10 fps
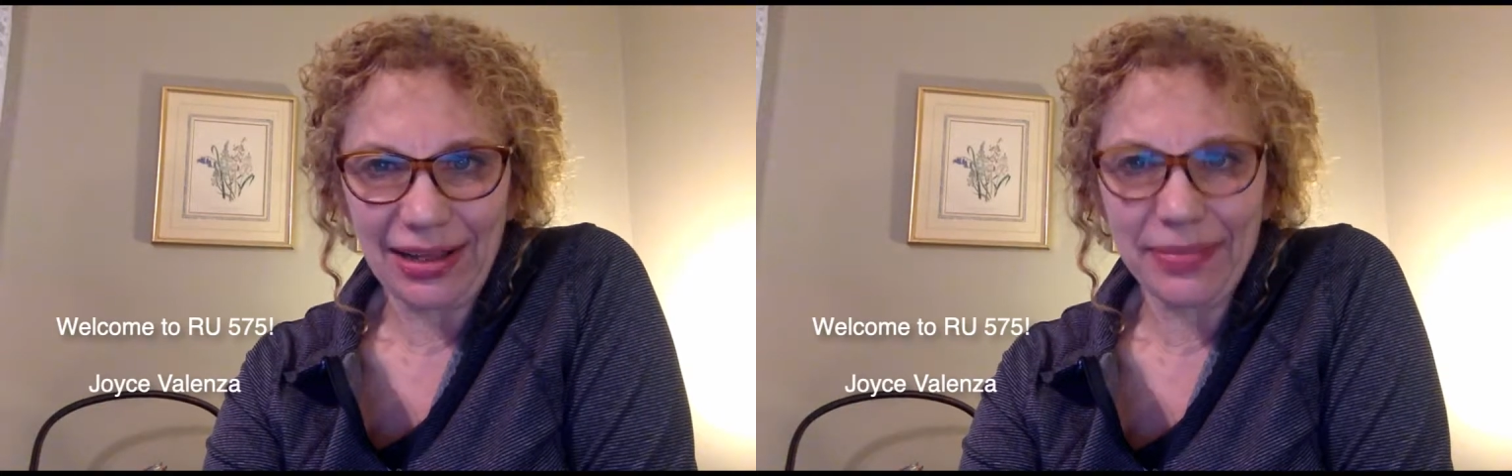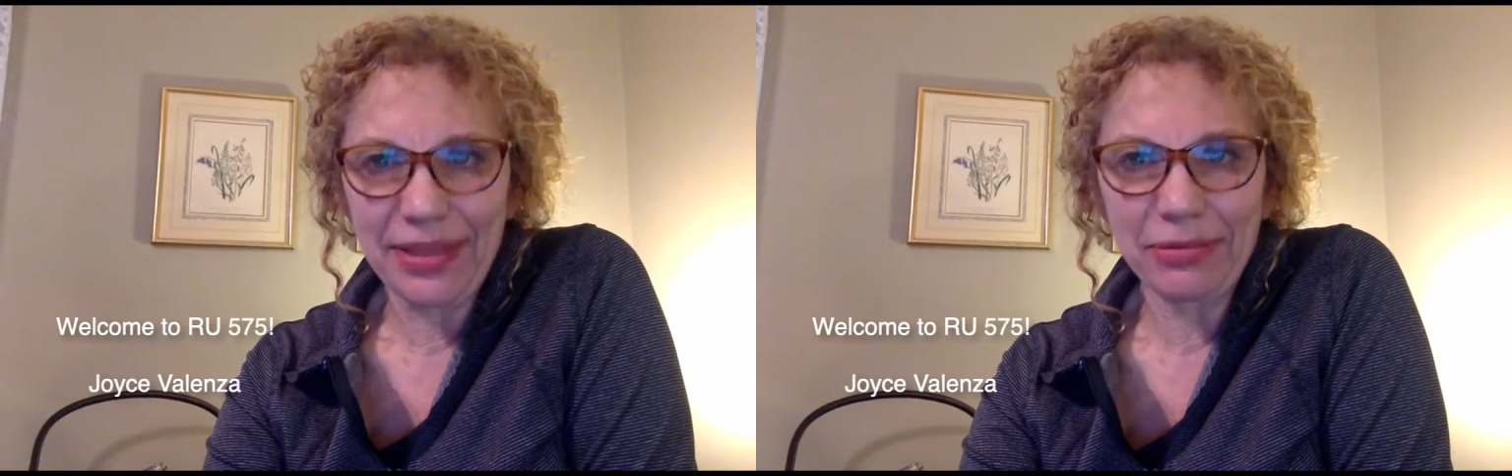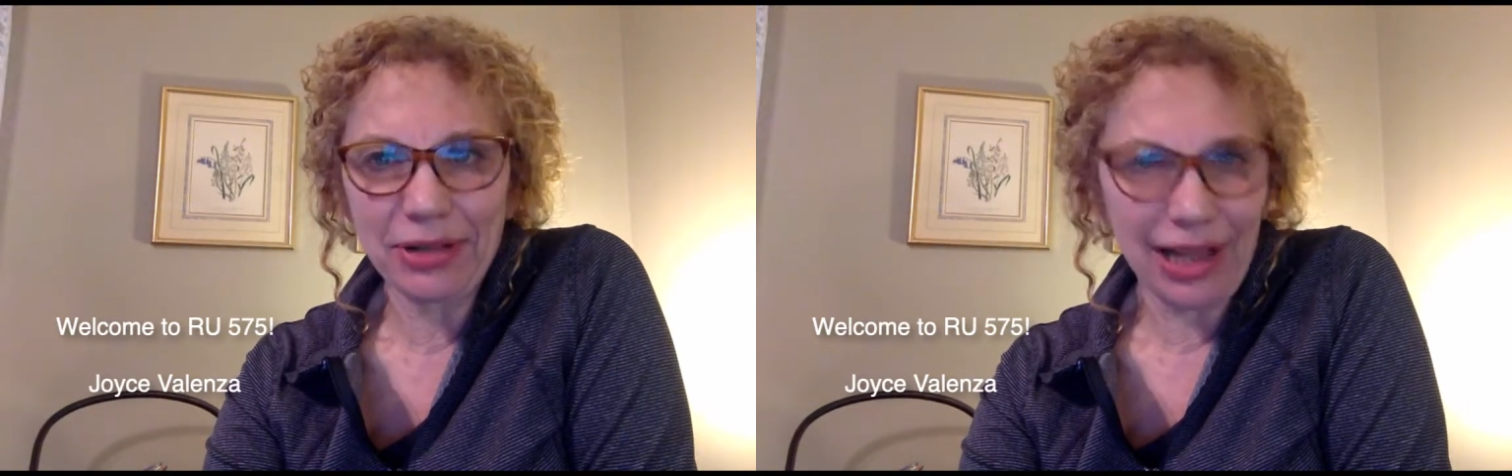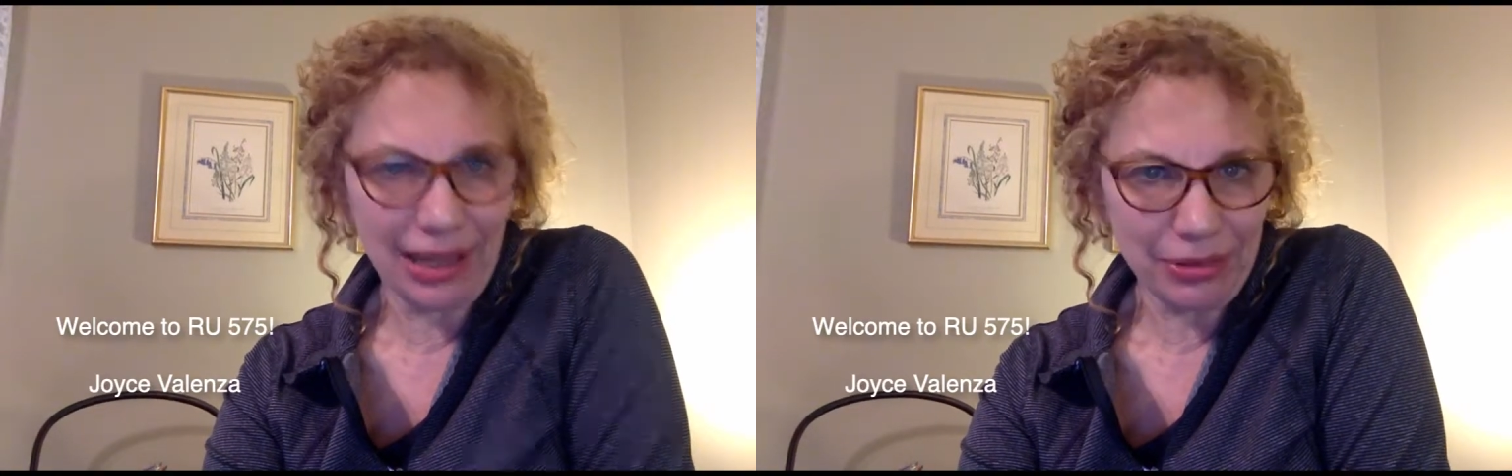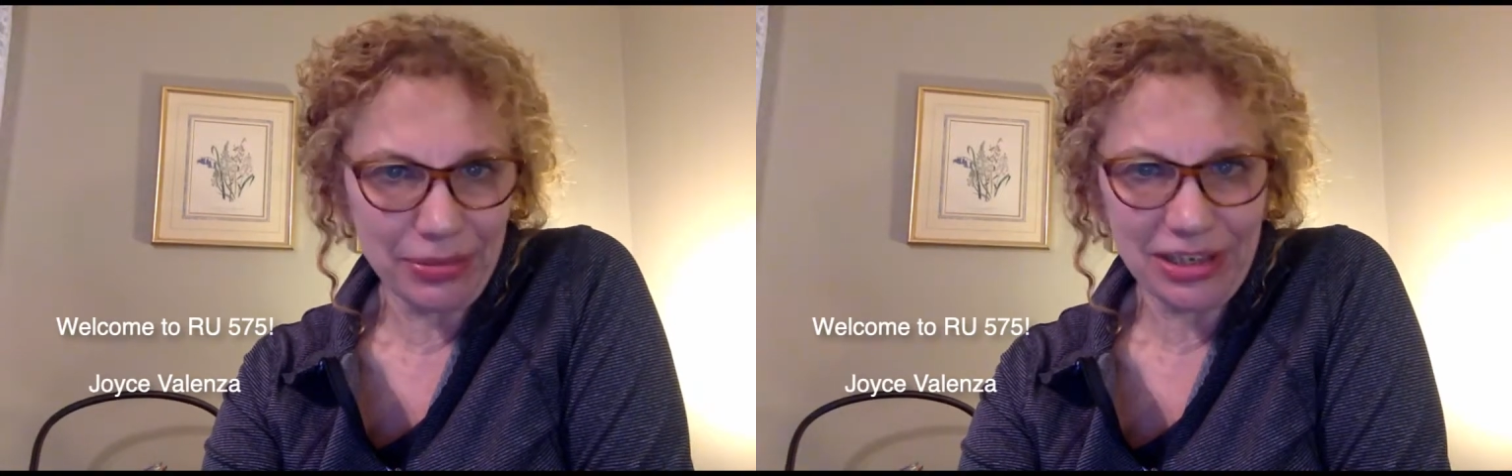They will
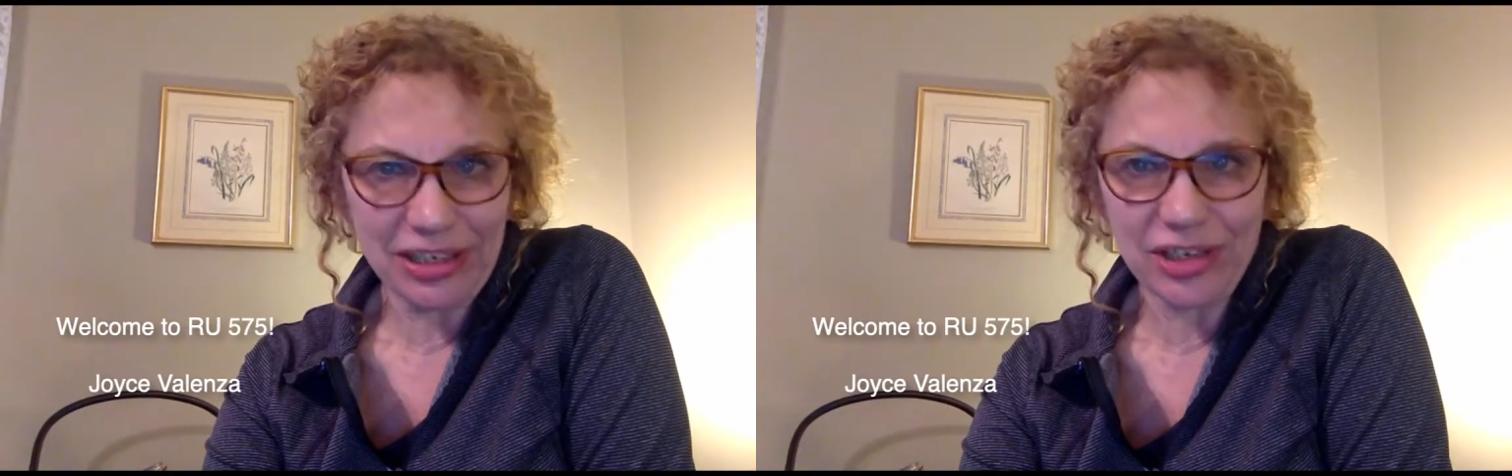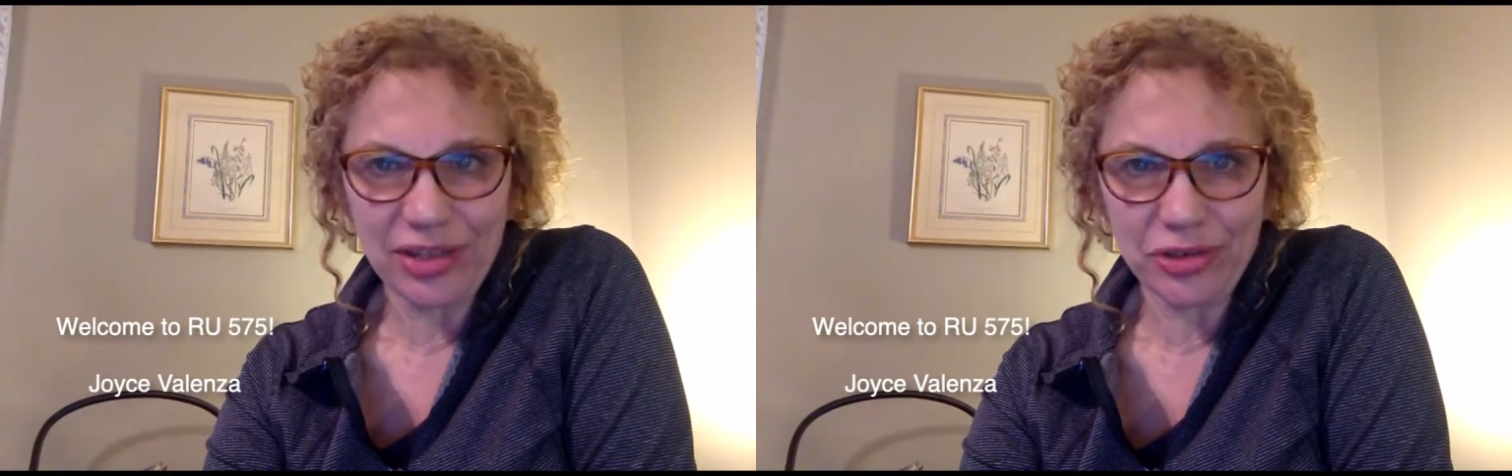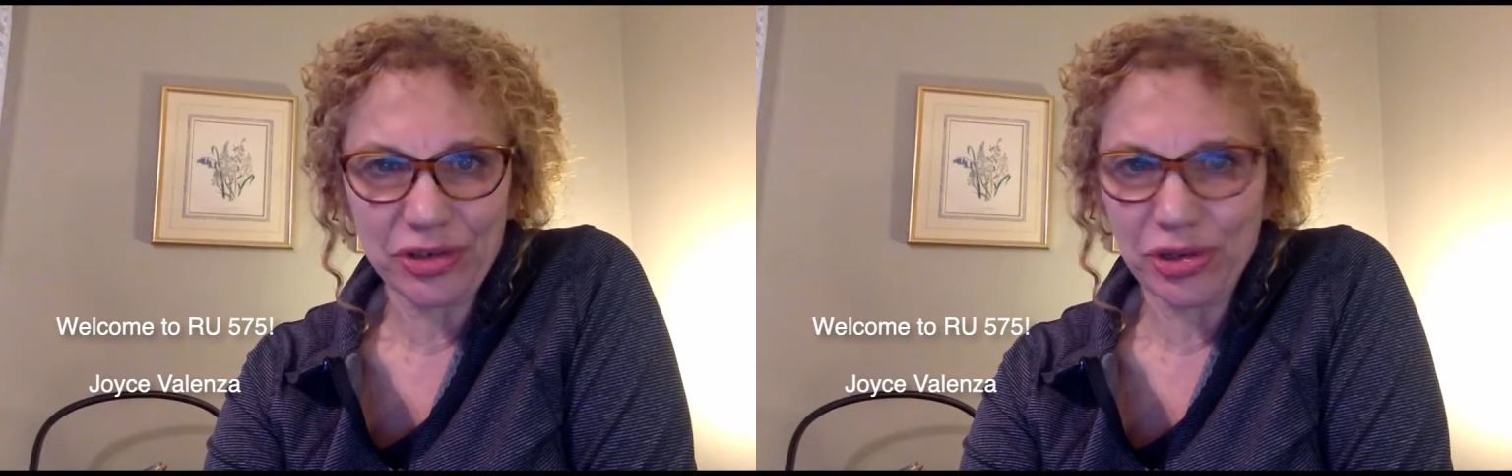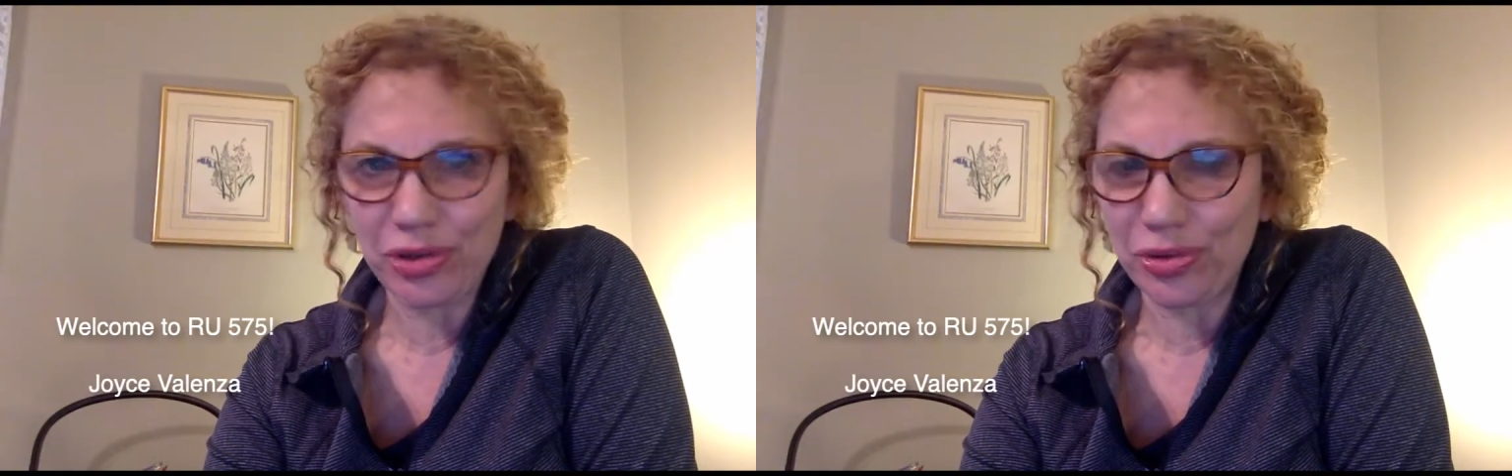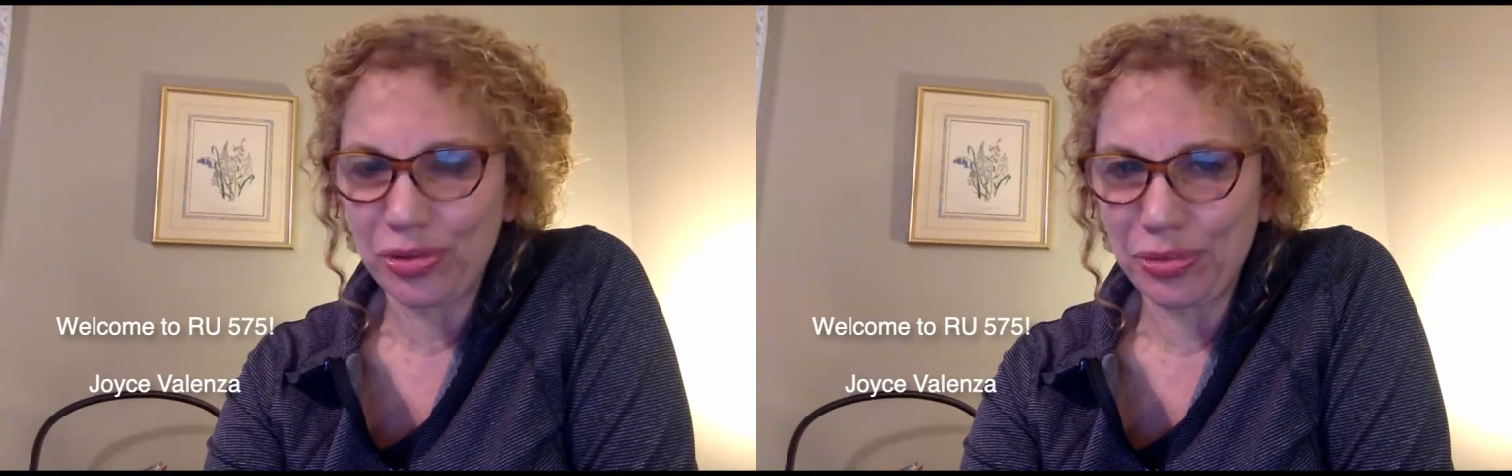complement each other.
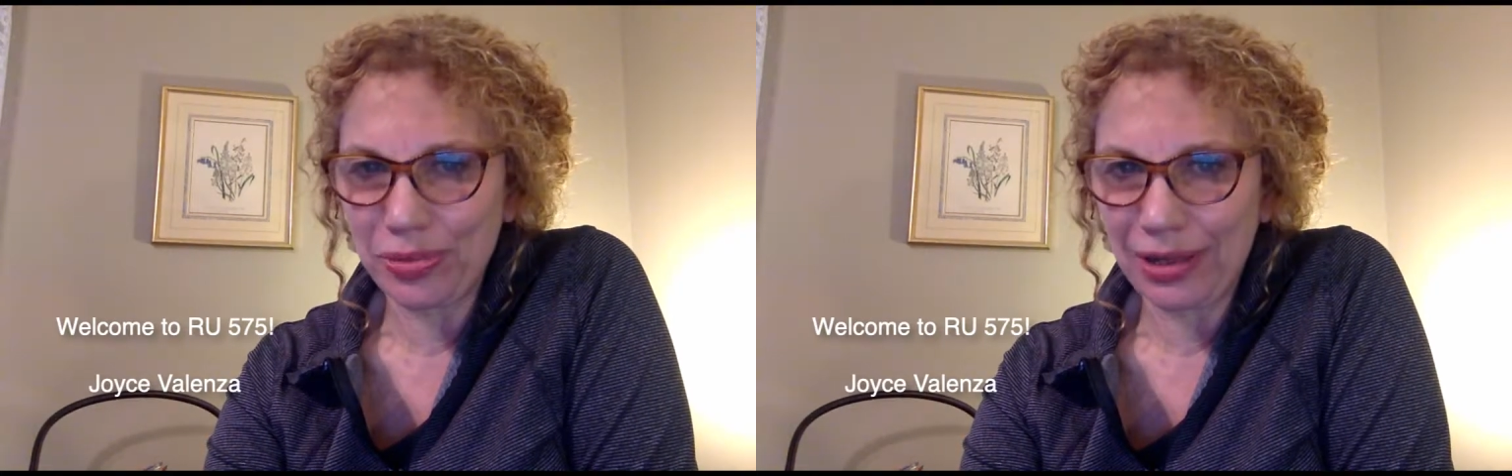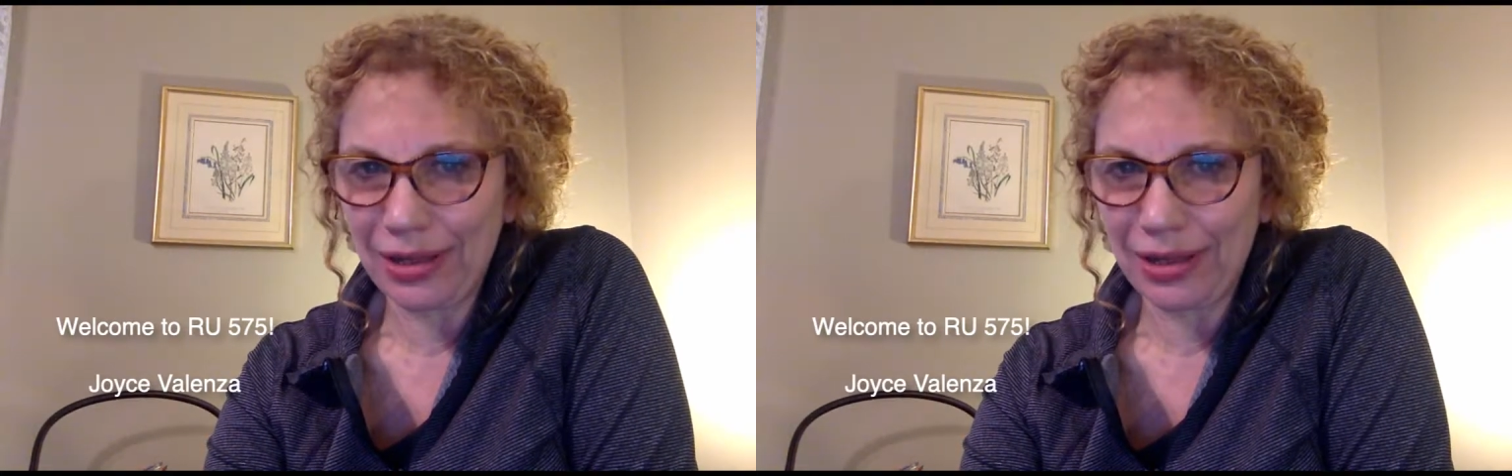So